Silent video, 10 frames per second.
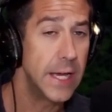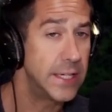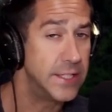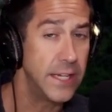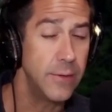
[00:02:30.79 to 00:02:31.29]

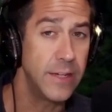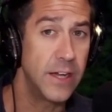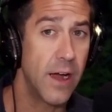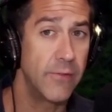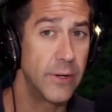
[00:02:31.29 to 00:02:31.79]
Continuing
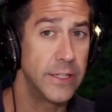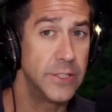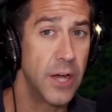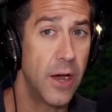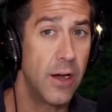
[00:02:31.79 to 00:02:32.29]

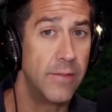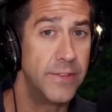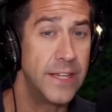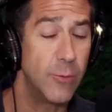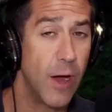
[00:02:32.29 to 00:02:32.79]
coverage of
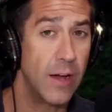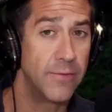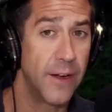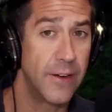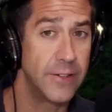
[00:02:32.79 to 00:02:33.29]
the
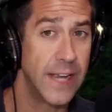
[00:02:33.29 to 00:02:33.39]
wildfire